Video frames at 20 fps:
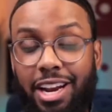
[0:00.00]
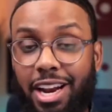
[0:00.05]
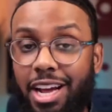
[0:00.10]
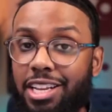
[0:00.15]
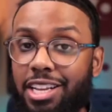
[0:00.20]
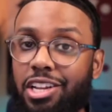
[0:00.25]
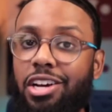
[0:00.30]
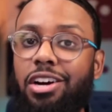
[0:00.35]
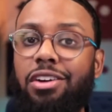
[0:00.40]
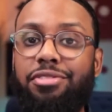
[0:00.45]
And I
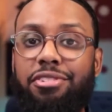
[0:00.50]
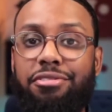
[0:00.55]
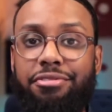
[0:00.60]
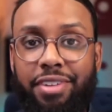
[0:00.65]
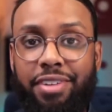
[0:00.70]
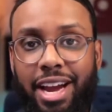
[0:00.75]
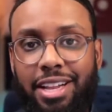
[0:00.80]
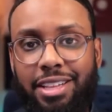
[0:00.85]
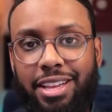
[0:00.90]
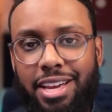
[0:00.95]
love the
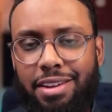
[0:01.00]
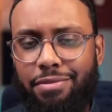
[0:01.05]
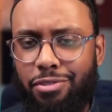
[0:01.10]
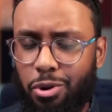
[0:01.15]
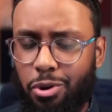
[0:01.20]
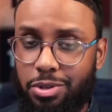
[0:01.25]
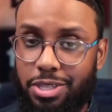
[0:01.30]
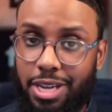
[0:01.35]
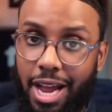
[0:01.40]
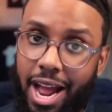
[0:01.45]
fact that even
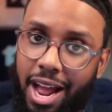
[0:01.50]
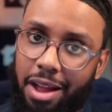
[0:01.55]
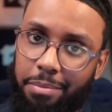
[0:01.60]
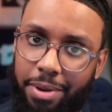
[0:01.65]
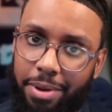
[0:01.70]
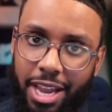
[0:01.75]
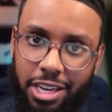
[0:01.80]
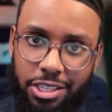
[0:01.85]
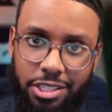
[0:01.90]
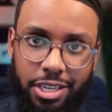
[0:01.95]
though it's a high
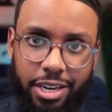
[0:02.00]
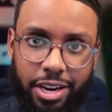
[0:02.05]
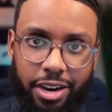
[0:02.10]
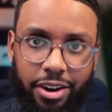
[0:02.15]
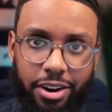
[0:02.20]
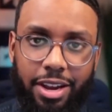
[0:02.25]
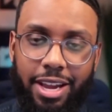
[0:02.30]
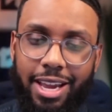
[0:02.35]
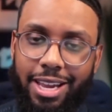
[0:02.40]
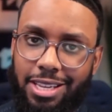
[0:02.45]
back
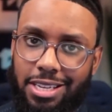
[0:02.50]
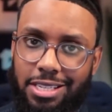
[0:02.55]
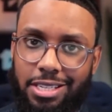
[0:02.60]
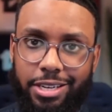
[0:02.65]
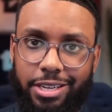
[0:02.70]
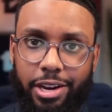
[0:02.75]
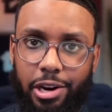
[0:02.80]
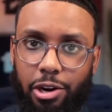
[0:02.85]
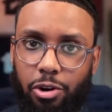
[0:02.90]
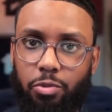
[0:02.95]
chair, it gets
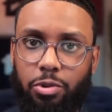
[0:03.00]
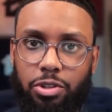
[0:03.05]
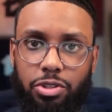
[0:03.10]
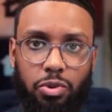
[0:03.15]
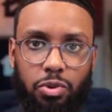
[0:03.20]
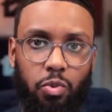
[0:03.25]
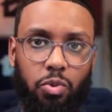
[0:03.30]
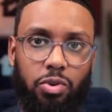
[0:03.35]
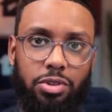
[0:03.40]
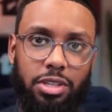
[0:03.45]
narrower
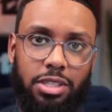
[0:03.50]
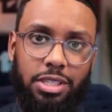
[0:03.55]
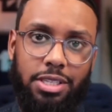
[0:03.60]
towards the